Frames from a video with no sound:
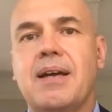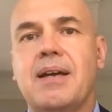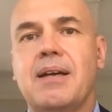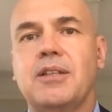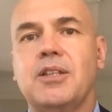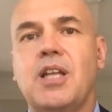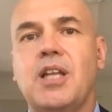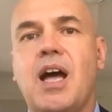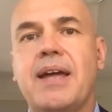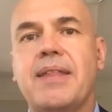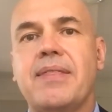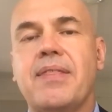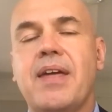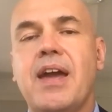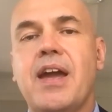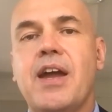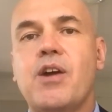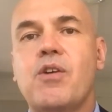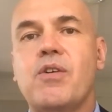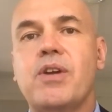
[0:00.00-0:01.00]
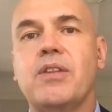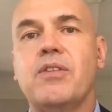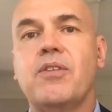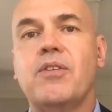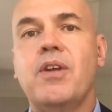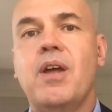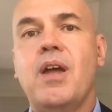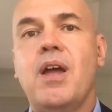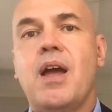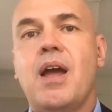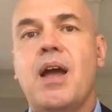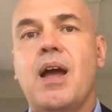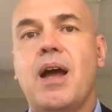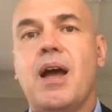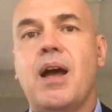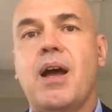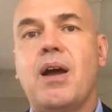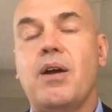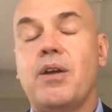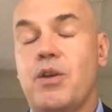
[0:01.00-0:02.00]
line there, and
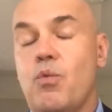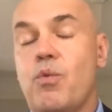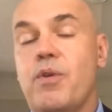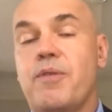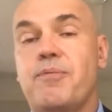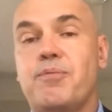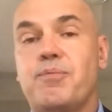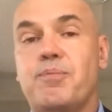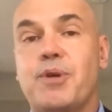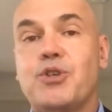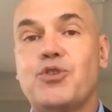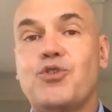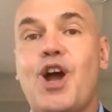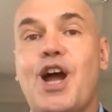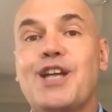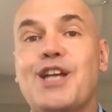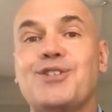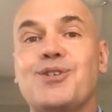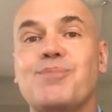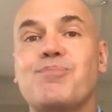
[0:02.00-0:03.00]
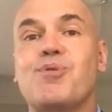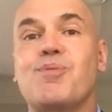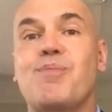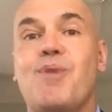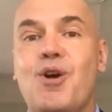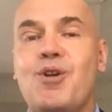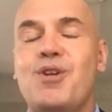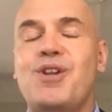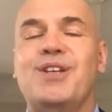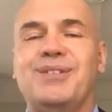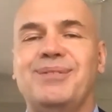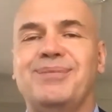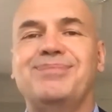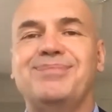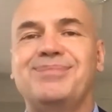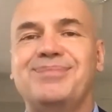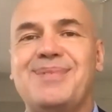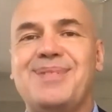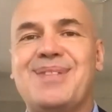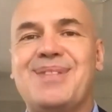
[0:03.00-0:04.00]
we've been trying to promote it,
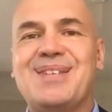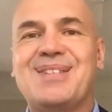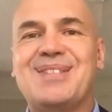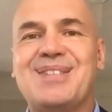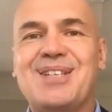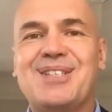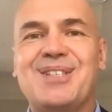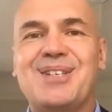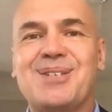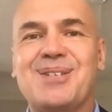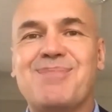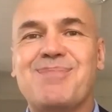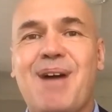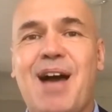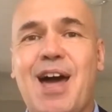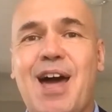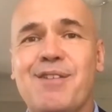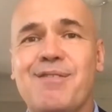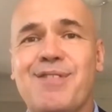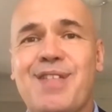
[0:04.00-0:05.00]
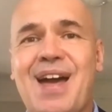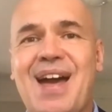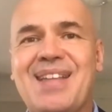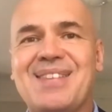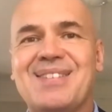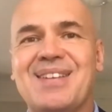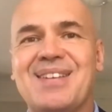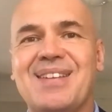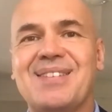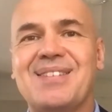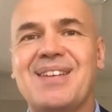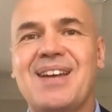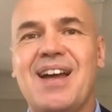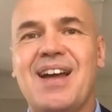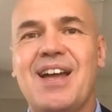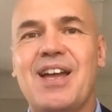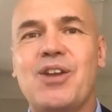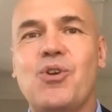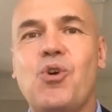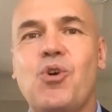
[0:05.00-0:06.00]
and this session is part of that, and
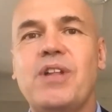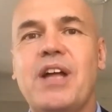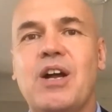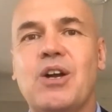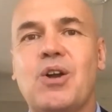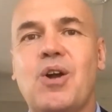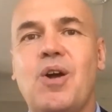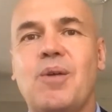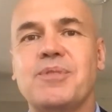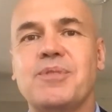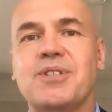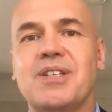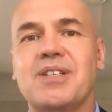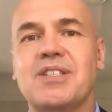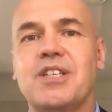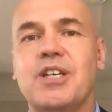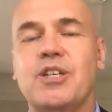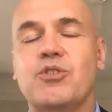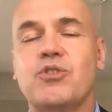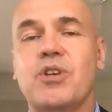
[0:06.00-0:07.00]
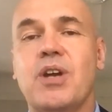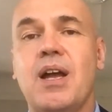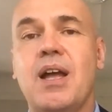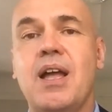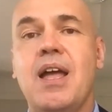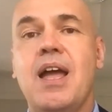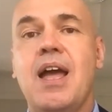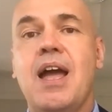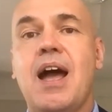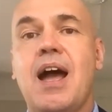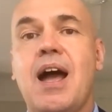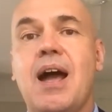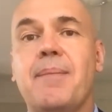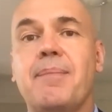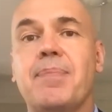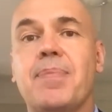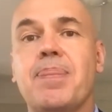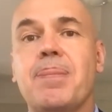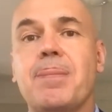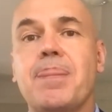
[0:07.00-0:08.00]
in all our comms, etc.
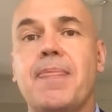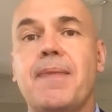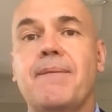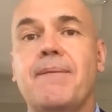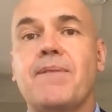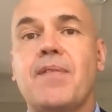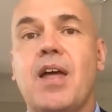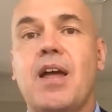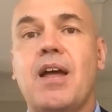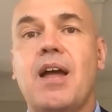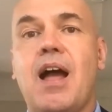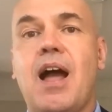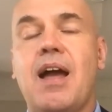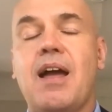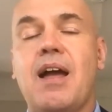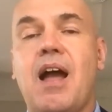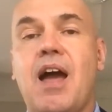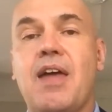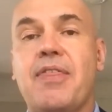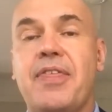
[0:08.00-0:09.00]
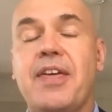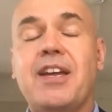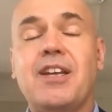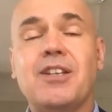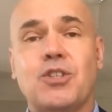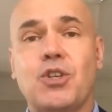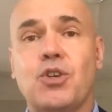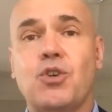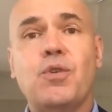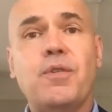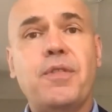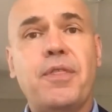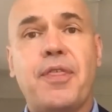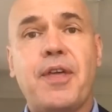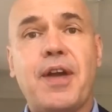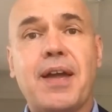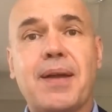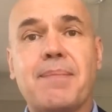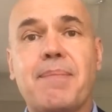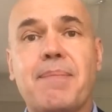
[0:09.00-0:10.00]
I think it's a good
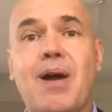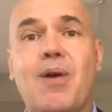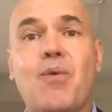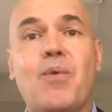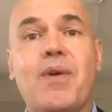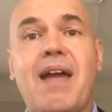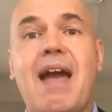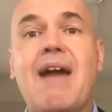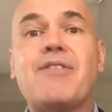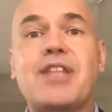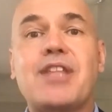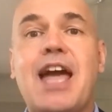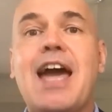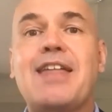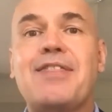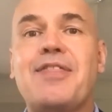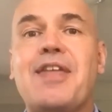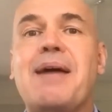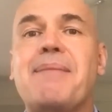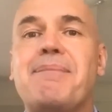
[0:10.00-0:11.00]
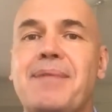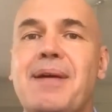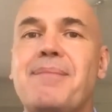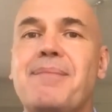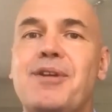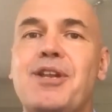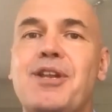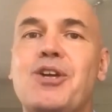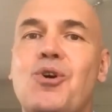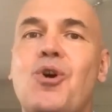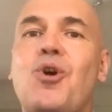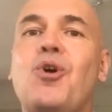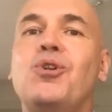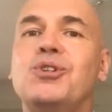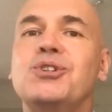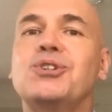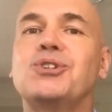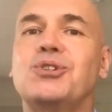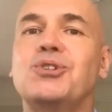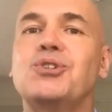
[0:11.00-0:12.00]
thing, but we haven't had that many
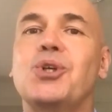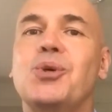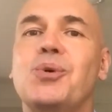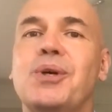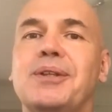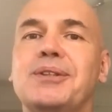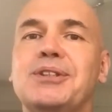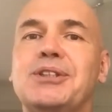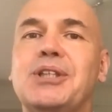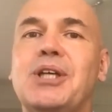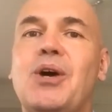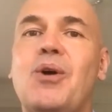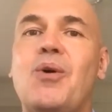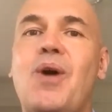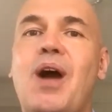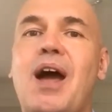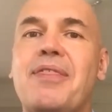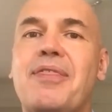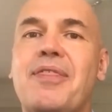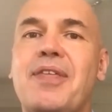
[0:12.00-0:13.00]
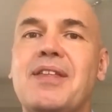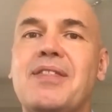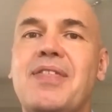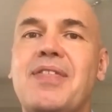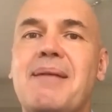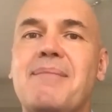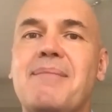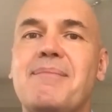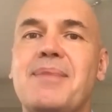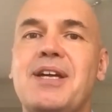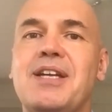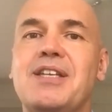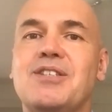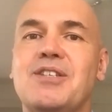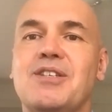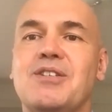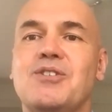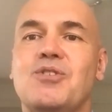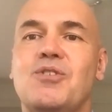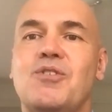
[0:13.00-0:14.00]
calls to it. So I think that means
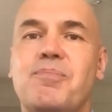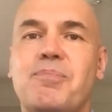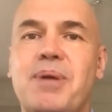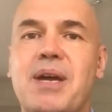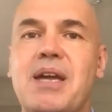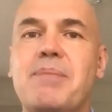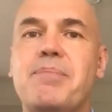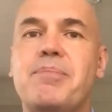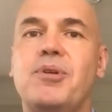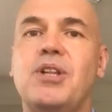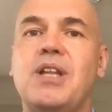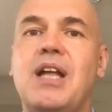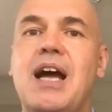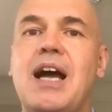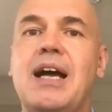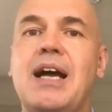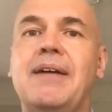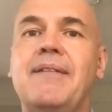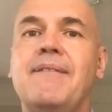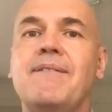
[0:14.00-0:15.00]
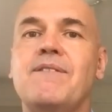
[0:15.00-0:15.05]
that sort of people are